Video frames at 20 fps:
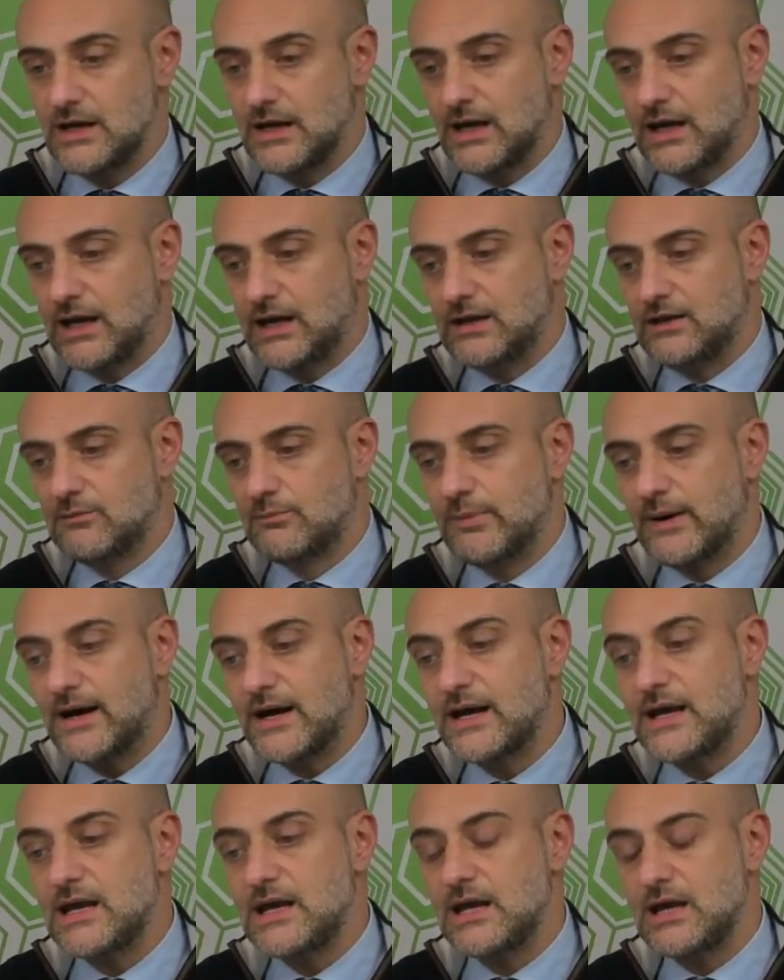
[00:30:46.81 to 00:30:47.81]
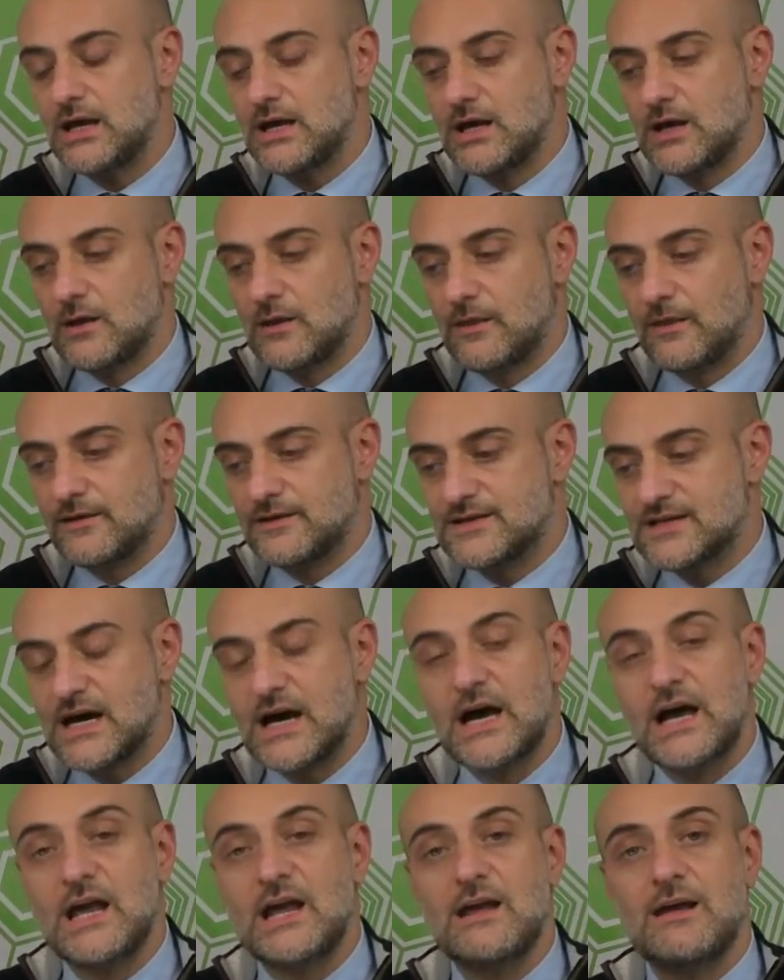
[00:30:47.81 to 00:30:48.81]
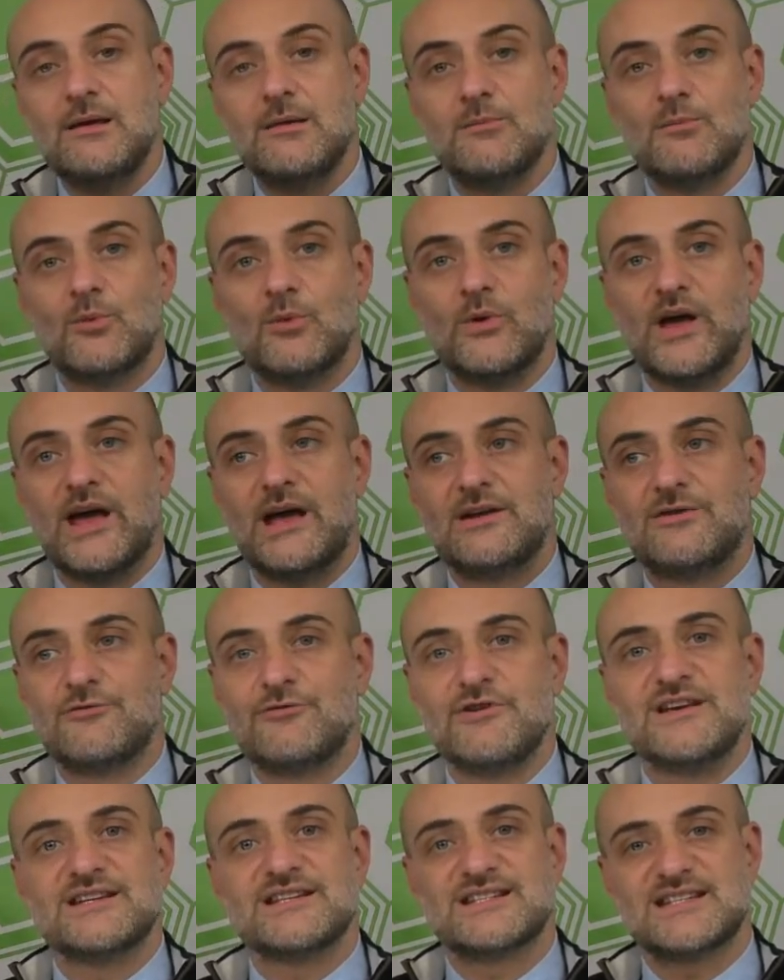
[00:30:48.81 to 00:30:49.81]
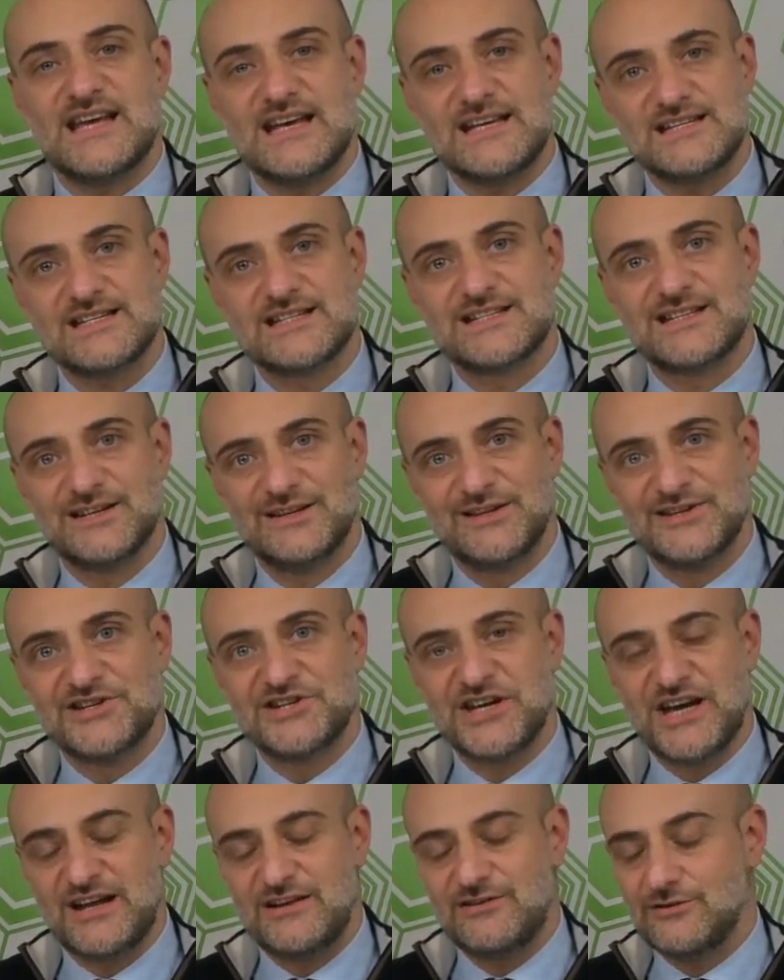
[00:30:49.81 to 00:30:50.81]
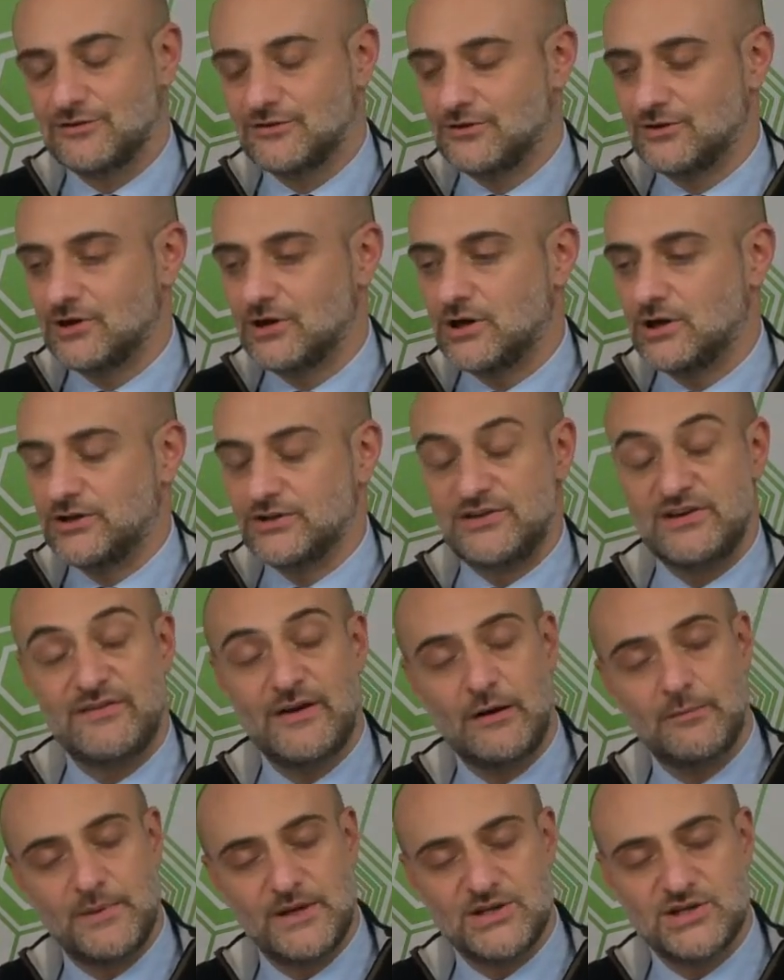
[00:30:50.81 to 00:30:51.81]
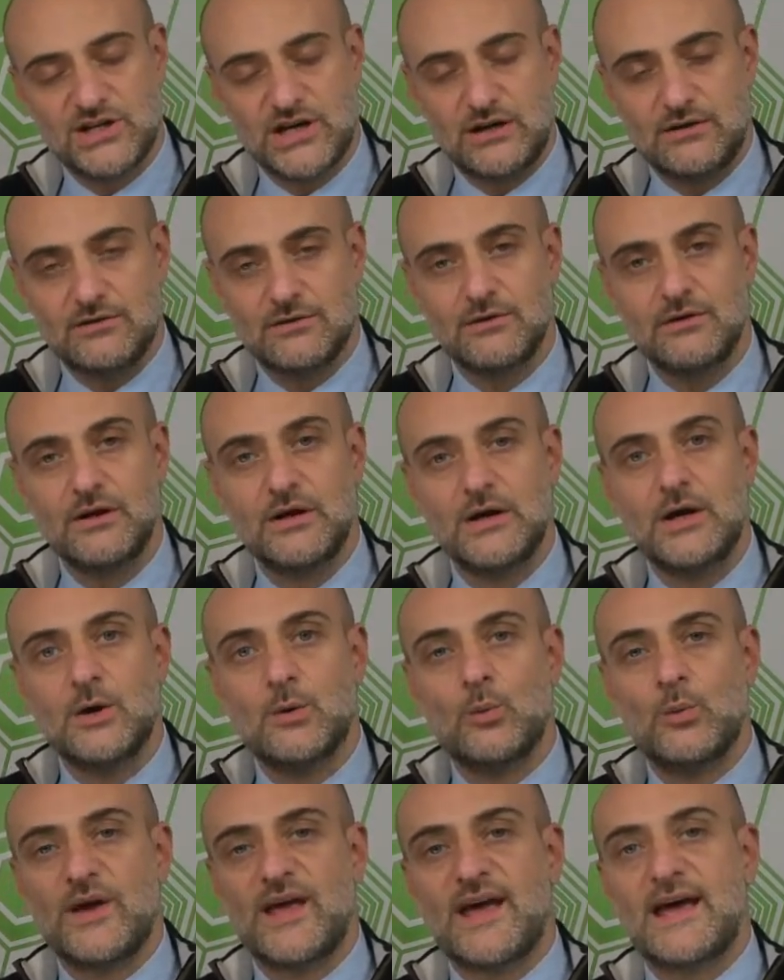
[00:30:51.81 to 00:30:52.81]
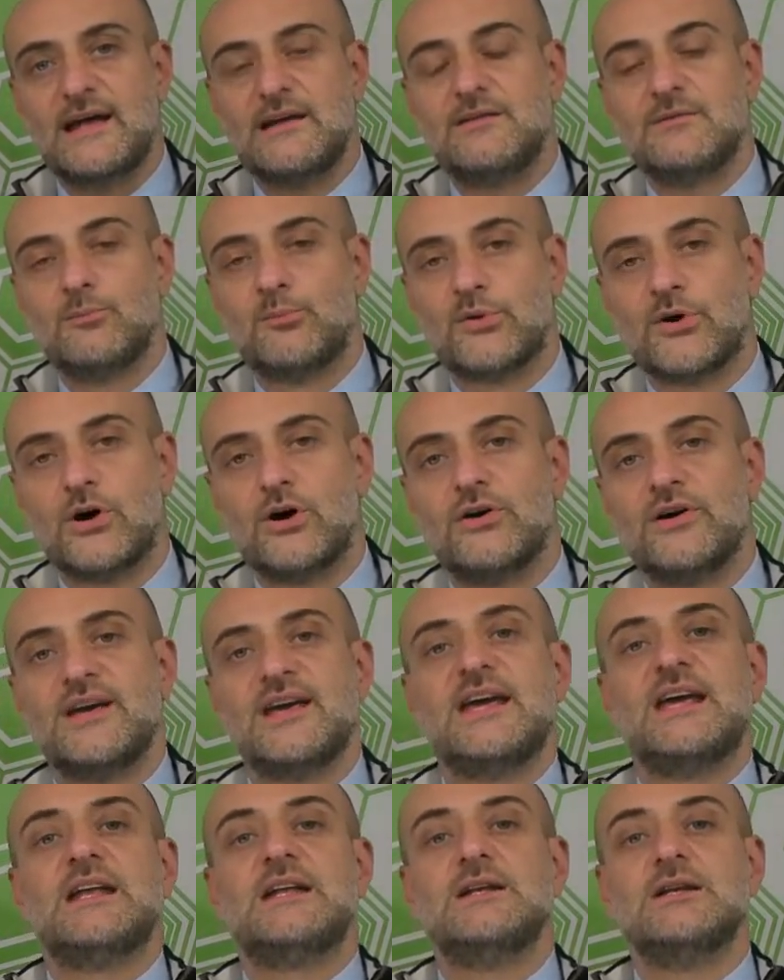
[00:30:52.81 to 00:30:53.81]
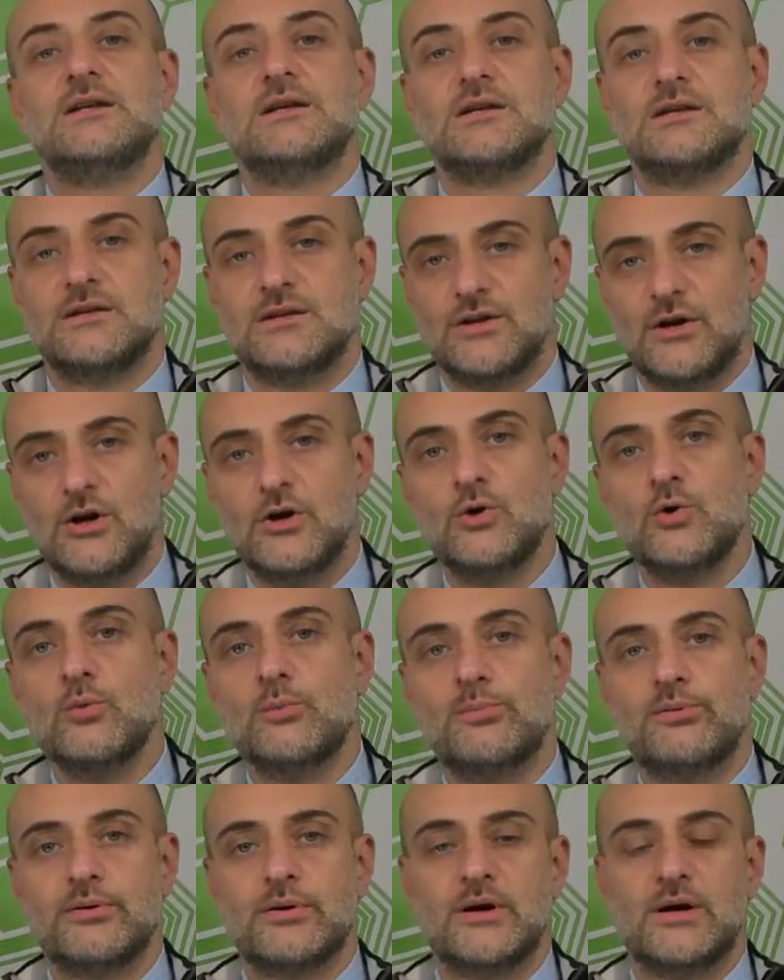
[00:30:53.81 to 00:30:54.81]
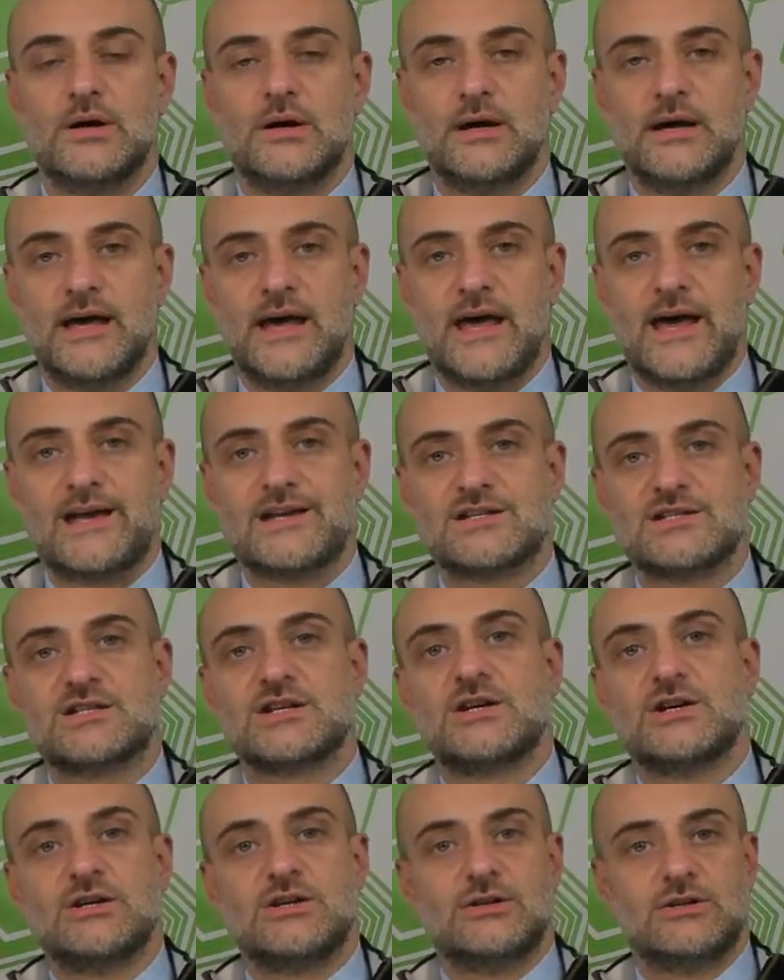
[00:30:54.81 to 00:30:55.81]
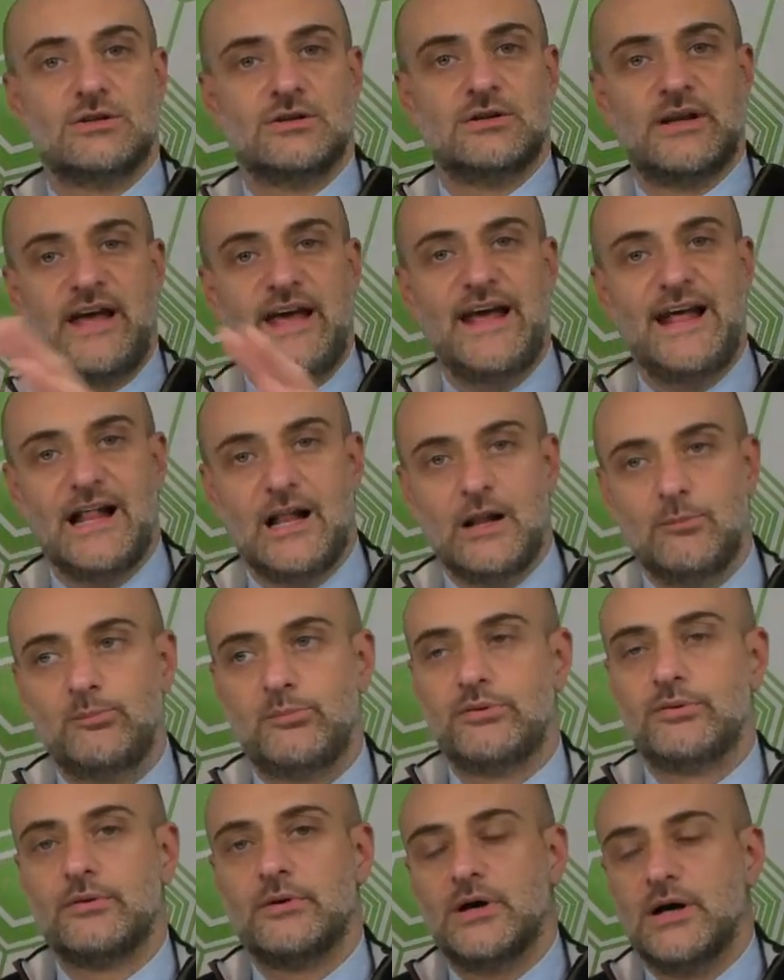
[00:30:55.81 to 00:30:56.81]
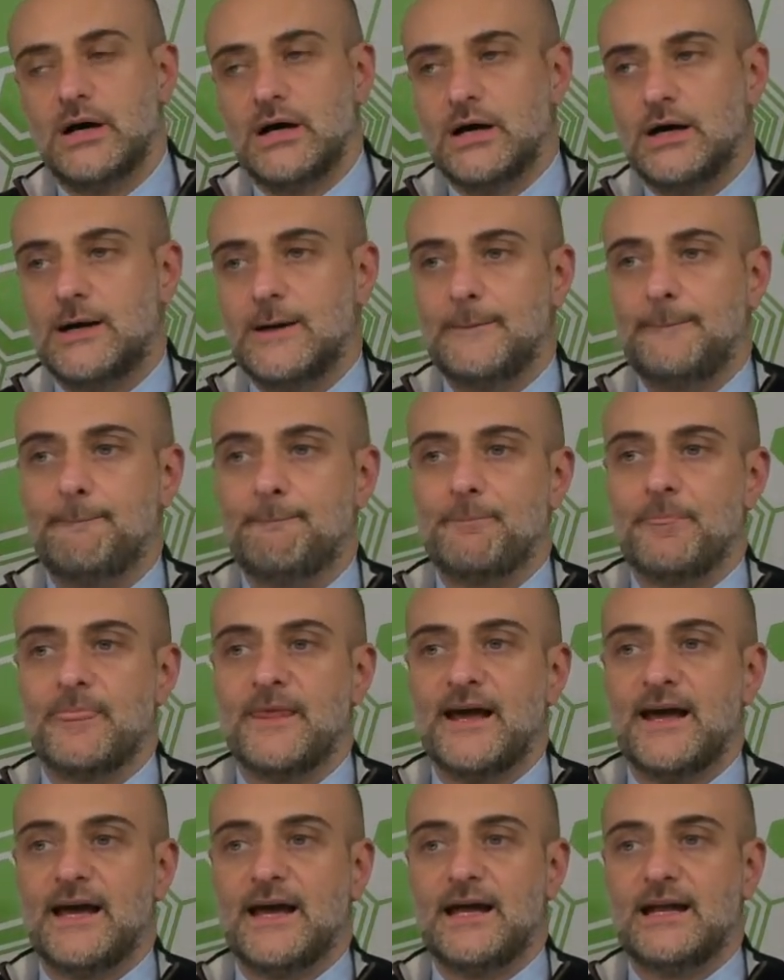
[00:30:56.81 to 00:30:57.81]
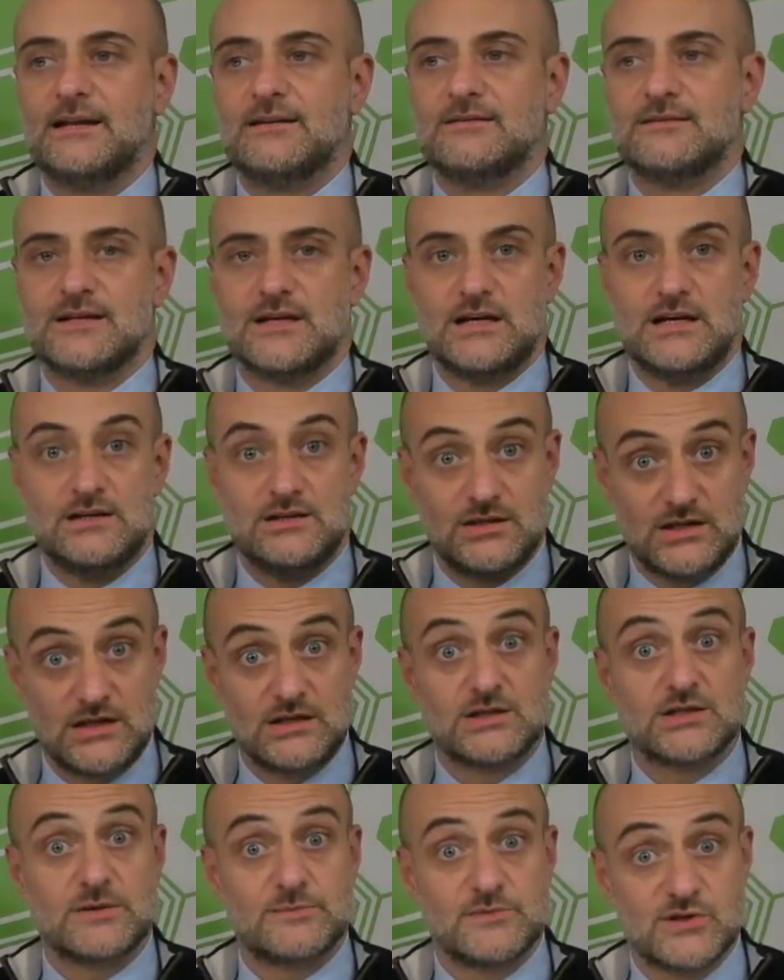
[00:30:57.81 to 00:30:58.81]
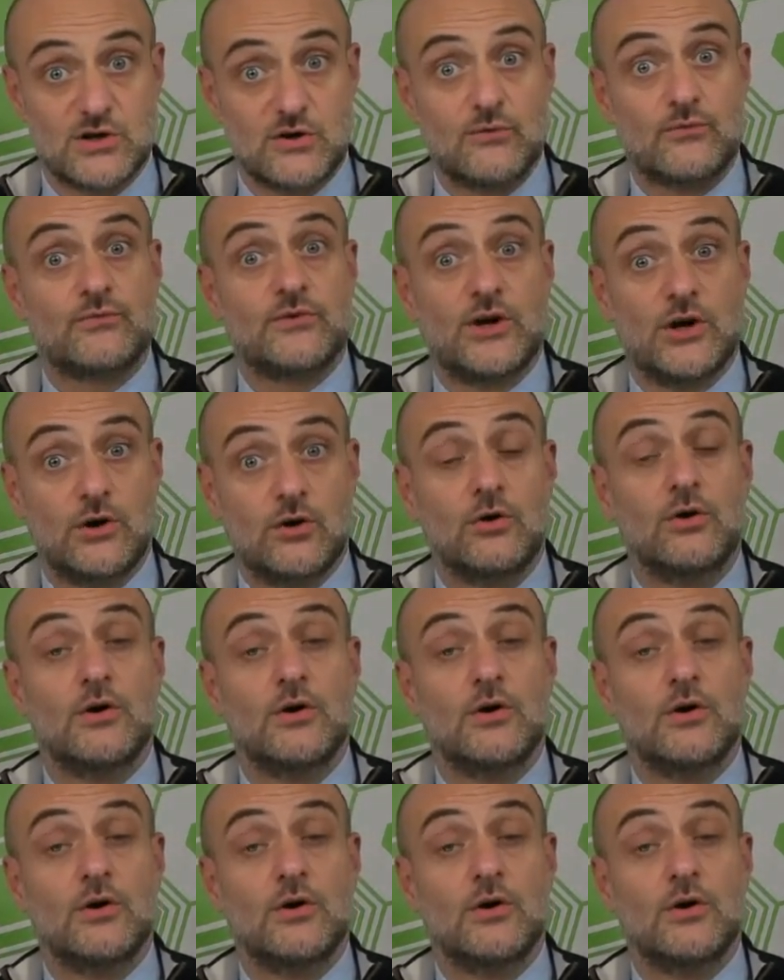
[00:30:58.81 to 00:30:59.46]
and by the time we had reassessed the schedule, the development schedule, we had brought in the loop external help, and in terms of, you know,